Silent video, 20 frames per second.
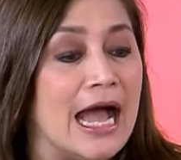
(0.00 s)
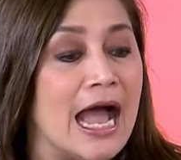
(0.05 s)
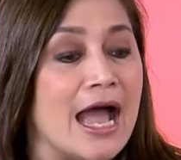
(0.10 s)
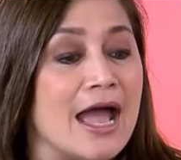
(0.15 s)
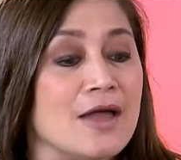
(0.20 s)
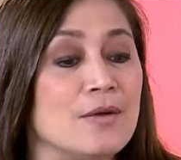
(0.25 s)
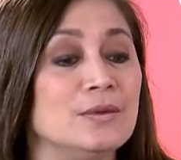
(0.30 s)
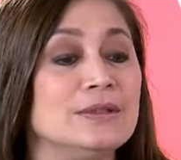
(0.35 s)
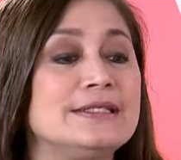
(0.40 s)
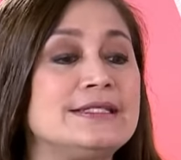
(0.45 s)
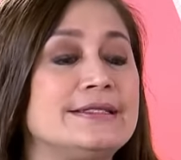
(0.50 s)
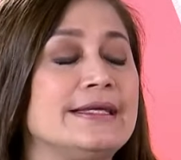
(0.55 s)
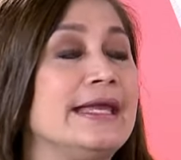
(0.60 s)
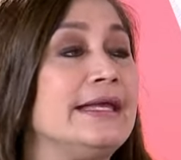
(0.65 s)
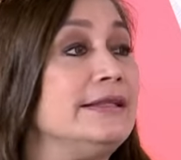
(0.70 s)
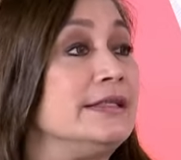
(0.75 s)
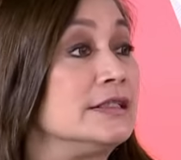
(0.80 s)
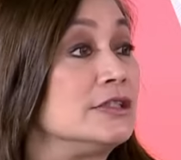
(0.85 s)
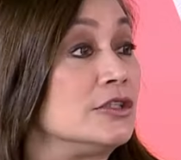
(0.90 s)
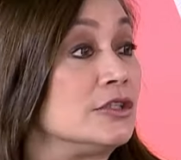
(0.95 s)
I would say
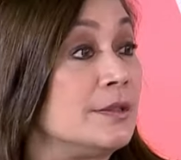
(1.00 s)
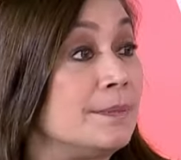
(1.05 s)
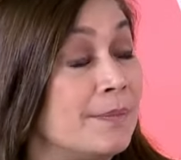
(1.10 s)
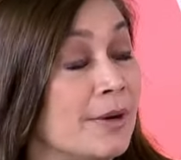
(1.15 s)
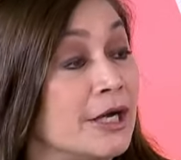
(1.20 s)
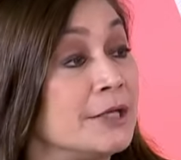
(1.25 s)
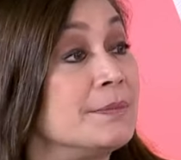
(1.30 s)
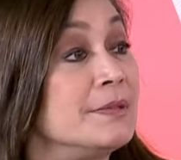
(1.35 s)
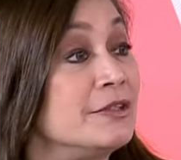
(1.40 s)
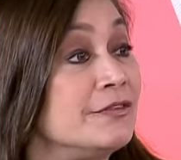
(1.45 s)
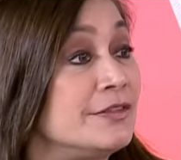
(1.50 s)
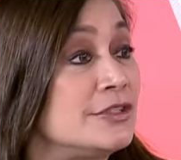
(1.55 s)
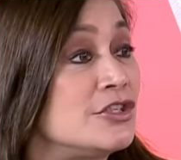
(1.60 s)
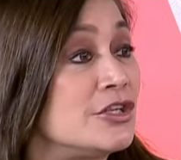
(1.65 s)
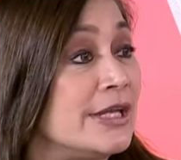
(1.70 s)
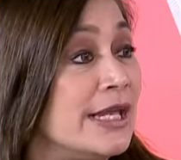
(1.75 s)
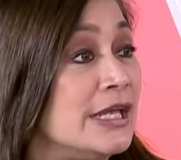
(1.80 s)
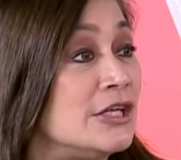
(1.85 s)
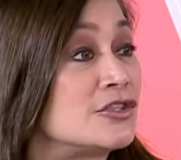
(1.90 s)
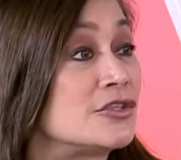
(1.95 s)
that the Department of
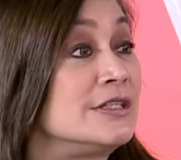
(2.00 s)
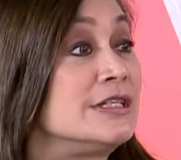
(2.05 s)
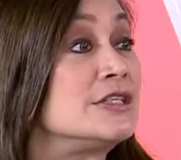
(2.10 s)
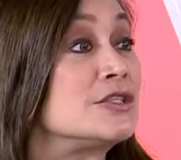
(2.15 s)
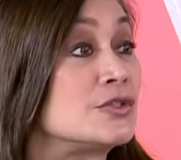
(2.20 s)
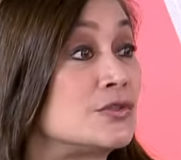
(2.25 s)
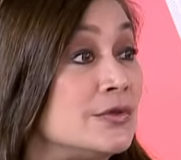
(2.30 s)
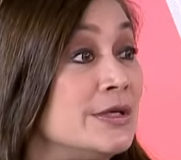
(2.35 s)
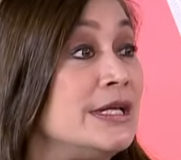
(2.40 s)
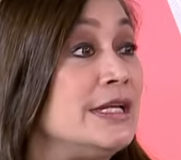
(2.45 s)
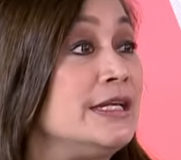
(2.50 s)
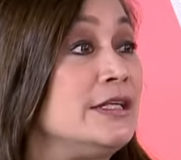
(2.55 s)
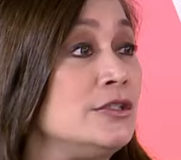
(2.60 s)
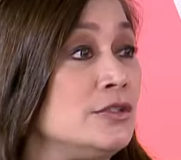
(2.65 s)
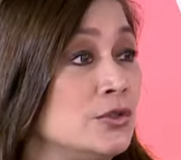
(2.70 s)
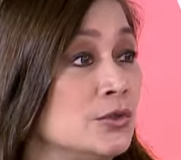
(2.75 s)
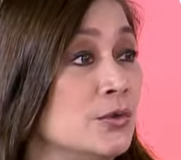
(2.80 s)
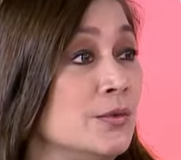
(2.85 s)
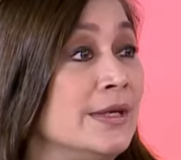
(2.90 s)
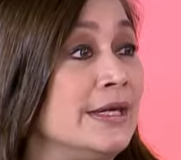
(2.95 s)
Education is really
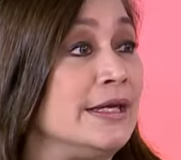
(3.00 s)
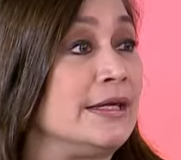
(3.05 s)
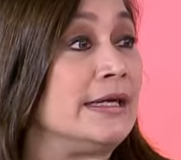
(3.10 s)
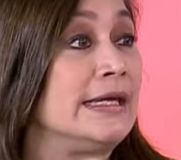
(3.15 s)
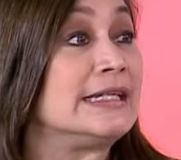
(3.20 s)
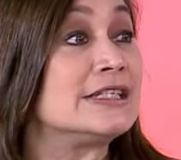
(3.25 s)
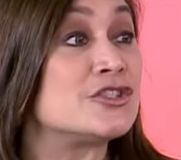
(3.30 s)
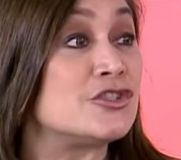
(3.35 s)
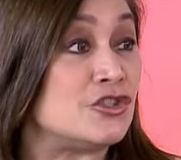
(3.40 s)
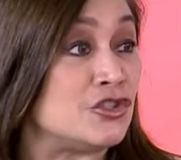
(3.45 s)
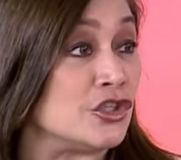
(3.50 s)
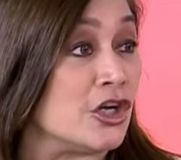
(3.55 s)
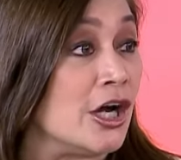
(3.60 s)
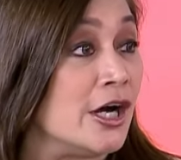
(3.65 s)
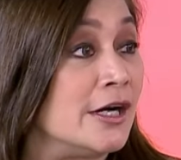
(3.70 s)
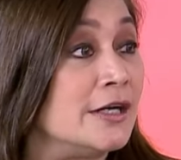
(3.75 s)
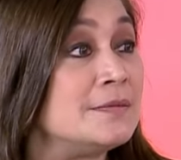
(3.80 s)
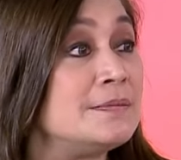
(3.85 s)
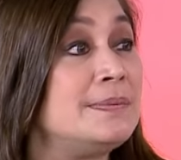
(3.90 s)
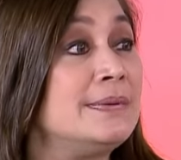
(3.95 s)
doing its
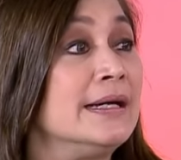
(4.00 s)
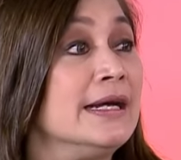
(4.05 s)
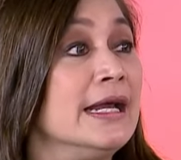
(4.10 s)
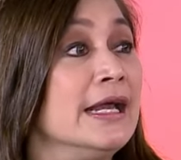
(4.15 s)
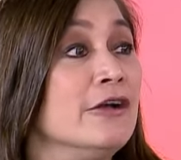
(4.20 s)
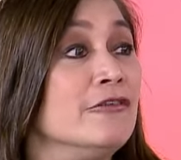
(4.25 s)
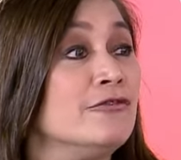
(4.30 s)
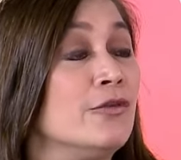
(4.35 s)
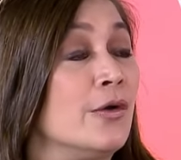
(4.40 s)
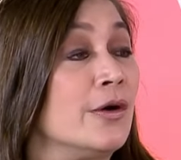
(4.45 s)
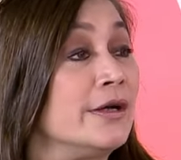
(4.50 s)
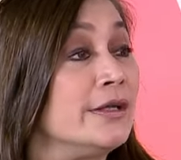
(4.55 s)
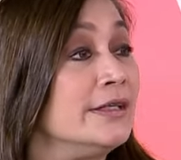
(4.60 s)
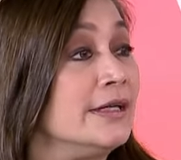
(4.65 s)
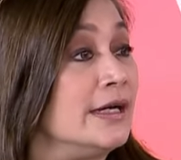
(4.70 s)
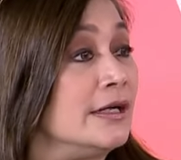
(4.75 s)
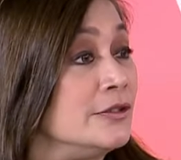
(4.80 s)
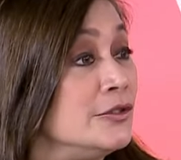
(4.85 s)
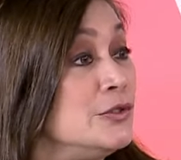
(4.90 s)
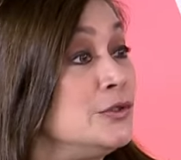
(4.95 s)
job for
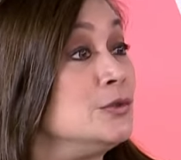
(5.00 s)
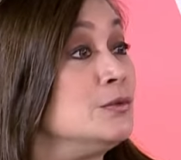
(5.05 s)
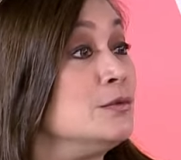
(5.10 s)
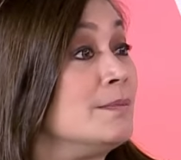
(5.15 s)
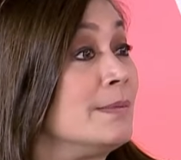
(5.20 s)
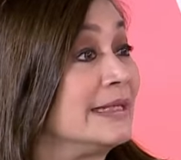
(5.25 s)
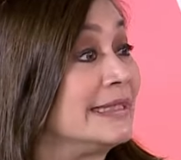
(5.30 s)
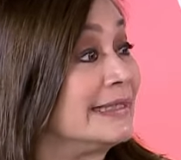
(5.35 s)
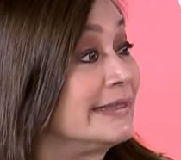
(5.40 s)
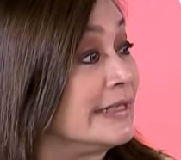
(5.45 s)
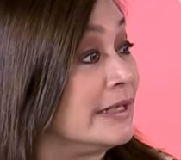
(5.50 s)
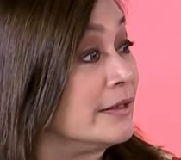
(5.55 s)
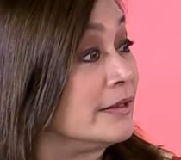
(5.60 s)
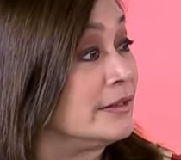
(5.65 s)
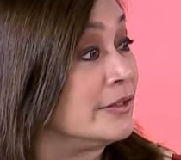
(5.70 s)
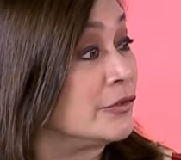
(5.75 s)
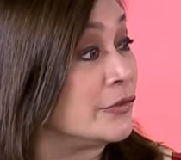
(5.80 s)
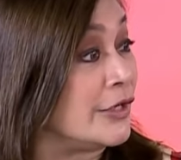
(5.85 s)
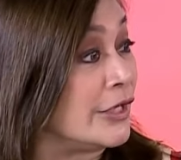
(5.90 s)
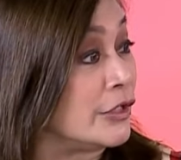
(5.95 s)
the new Matatag
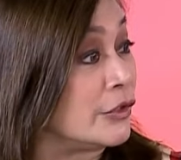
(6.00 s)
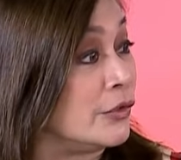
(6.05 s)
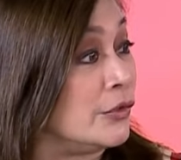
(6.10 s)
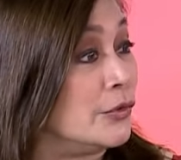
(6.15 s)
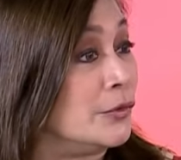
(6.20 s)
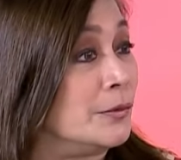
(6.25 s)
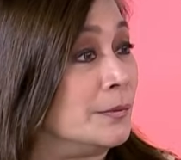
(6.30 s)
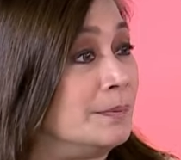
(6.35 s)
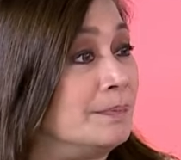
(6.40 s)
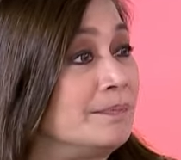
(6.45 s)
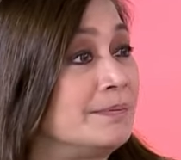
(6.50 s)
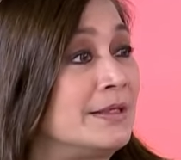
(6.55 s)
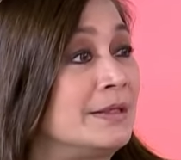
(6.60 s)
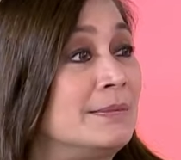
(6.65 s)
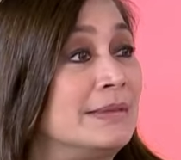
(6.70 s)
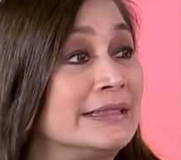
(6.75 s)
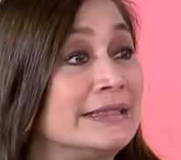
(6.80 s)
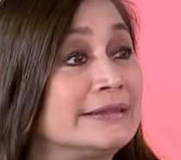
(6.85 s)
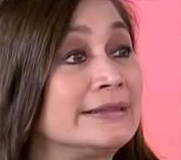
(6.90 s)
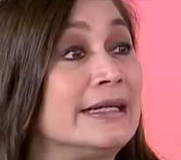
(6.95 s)
curriculum, the
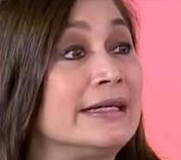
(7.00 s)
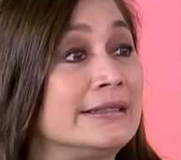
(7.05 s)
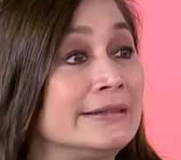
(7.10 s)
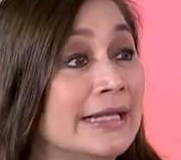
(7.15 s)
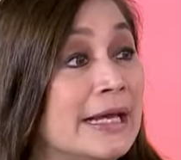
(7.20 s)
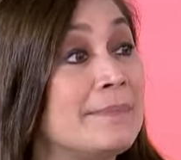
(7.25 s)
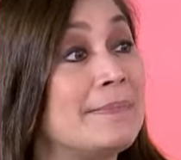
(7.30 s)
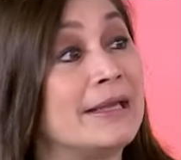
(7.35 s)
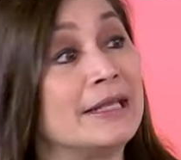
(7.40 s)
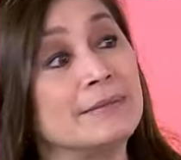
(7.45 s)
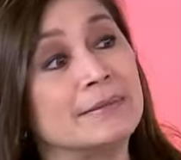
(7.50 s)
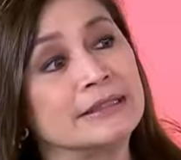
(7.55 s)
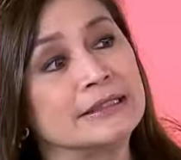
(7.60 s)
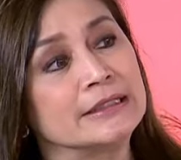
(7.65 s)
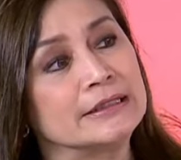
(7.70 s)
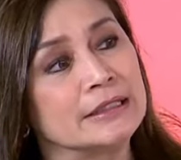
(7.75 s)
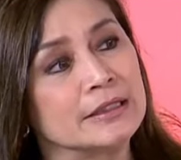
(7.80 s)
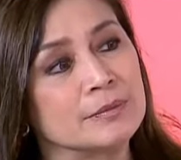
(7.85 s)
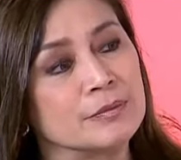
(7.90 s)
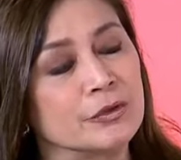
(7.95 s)
Matatag DepEd
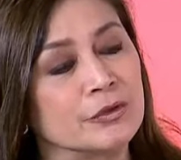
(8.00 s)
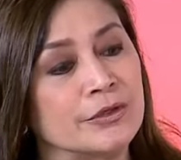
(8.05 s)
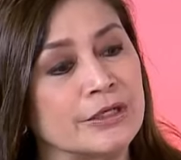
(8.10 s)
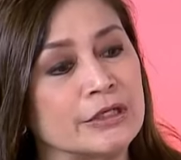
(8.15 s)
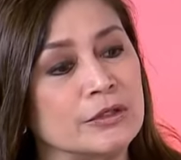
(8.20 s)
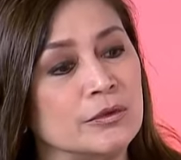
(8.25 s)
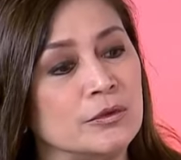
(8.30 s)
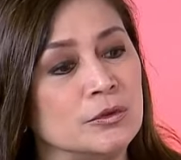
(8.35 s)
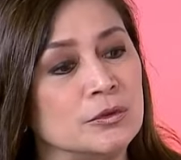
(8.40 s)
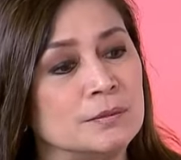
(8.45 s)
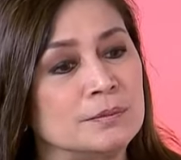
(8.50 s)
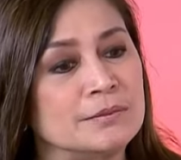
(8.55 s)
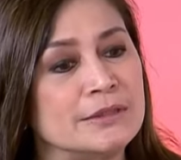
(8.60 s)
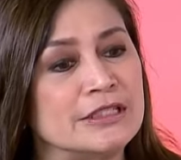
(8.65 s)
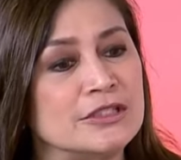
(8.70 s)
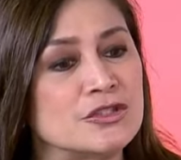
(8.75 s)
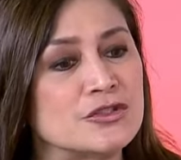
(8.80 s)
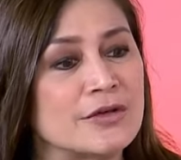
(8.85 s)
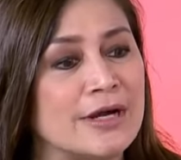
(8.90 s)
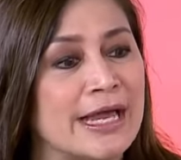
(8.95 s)
Matatag curriculum,
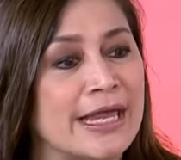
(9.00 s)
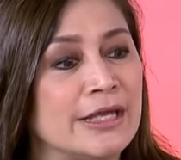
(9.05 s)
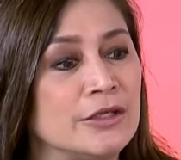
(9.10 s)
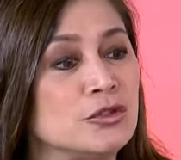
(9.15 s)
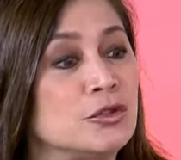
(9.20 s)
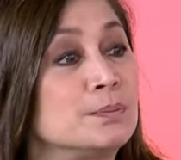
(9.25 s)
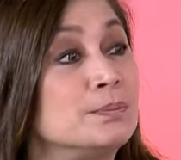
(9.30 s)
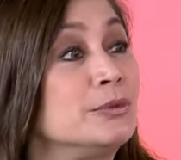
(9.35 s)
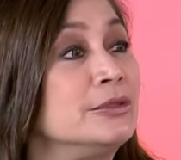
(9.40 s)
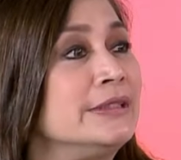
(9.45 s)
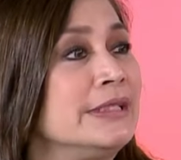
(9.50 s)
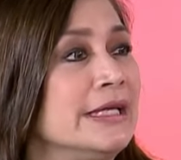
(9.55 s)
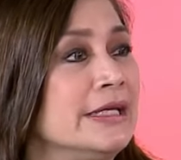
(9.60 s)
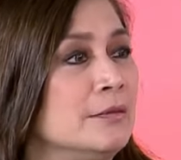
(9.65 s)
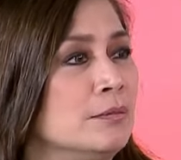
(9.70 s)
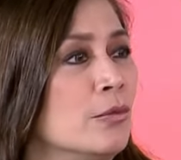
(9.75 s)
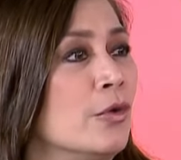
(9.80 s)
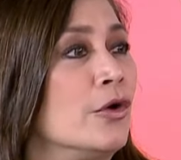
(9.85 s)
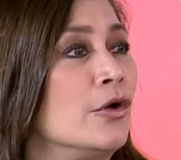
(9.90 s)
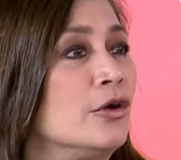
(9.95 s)
and trying to put
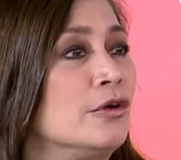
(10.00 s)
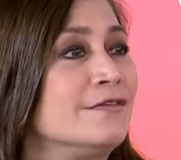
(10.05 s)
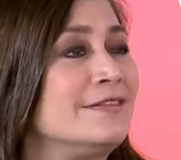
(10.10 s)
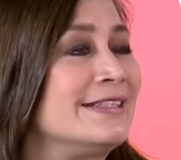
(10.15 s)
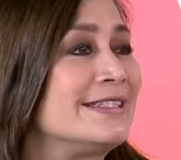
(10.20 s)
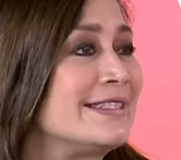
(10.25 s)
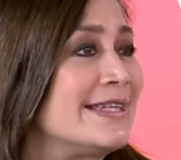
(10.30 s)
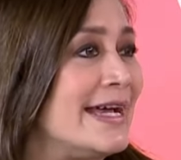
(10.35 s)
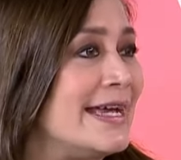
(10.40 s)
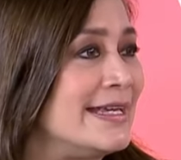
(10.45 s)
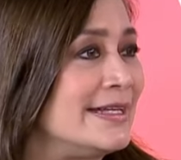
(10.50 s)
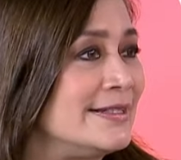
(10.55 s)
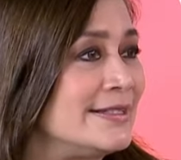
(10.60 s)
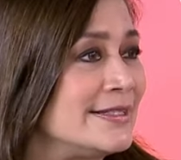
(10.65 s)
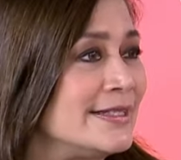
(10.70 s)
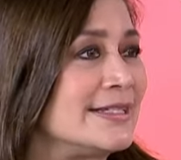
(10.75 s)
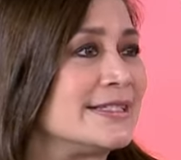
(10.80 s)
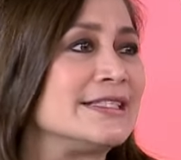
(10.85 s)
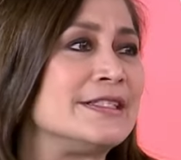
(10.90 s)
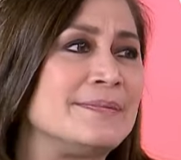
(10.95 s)
in more of the
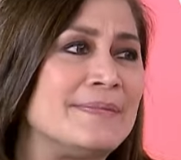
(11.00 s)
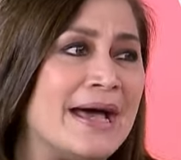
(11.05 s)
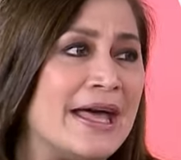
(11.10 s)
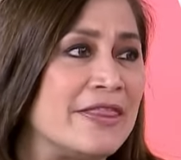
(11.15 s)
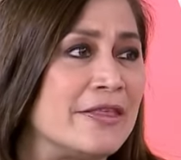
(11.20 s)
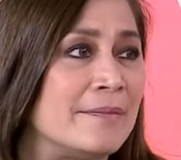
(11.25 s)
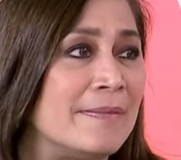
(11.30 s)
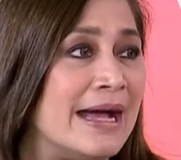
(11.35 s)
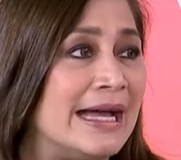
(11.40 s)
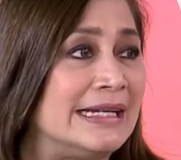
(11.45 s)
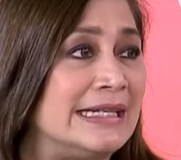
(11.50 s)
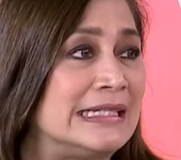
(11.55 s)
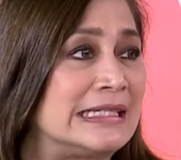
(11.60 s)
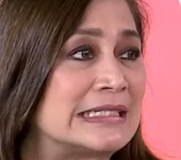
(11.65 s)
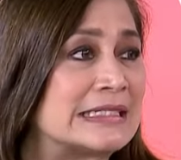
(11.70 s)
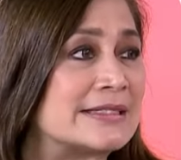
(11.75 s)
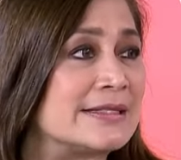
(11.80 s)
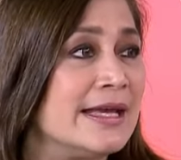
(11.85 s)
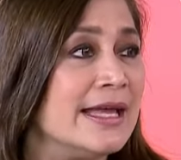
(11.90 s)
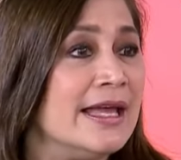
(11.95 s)
sciences, the
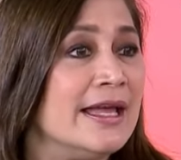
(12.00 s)
mathematics,